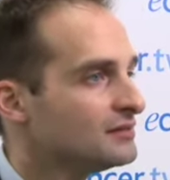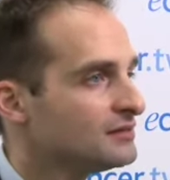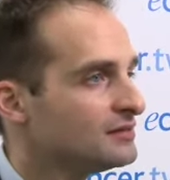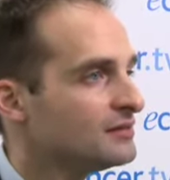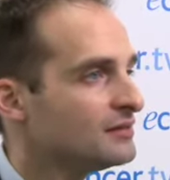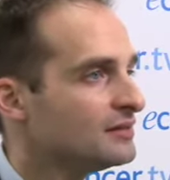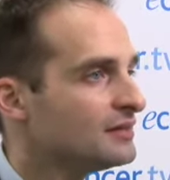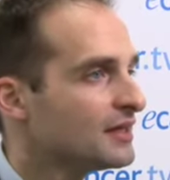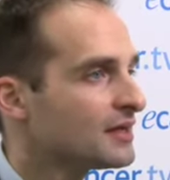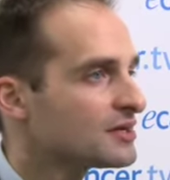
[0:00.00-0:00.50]

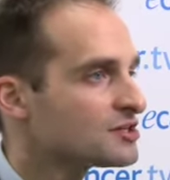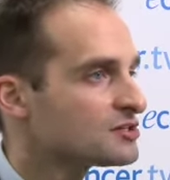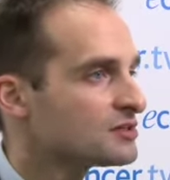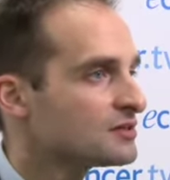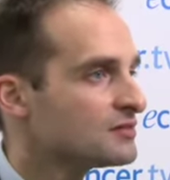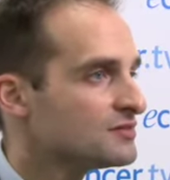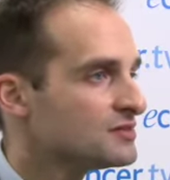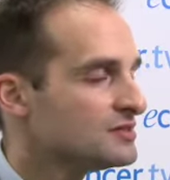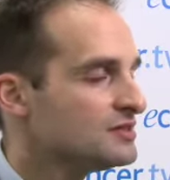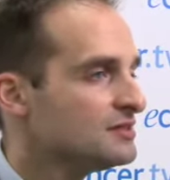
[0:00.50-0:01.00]
the
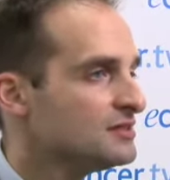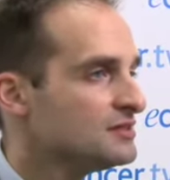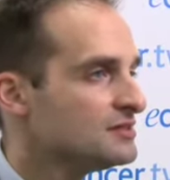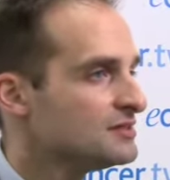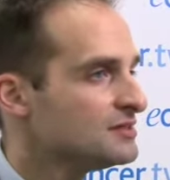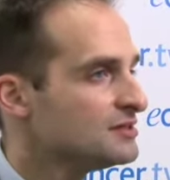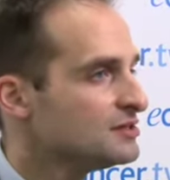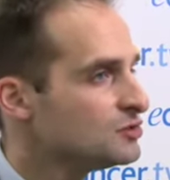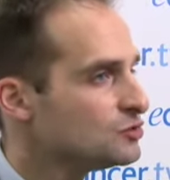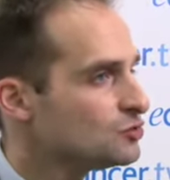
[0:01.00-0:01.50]
detection of
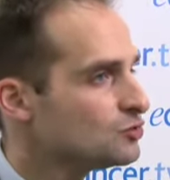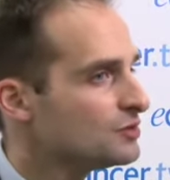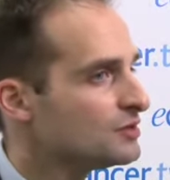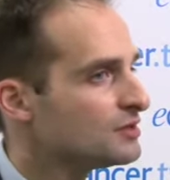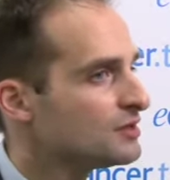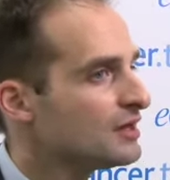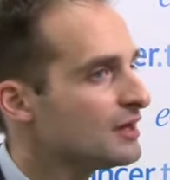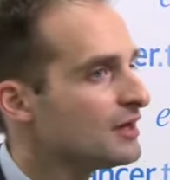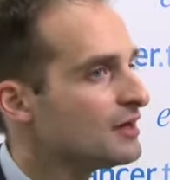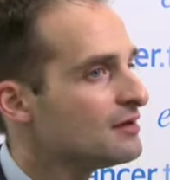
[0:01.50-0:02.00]
CTCs
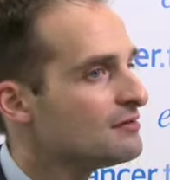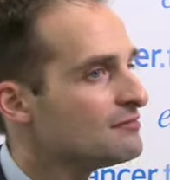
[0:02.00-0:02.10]
with